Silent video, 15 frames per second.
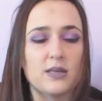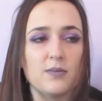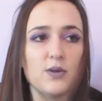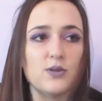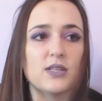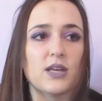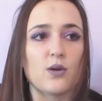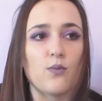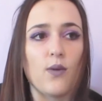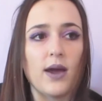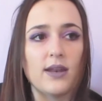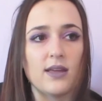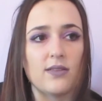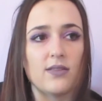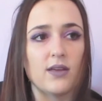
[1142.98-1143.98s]
music,
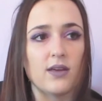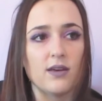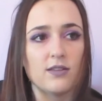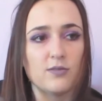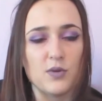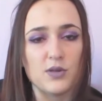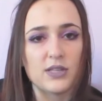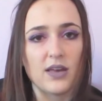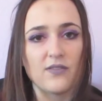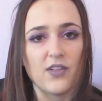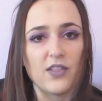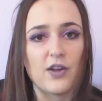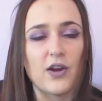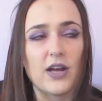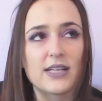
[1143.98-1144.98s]
writing the music and the
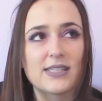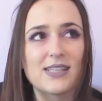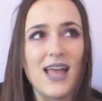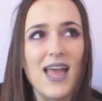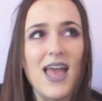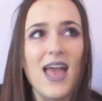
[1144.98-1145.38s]
lyrics.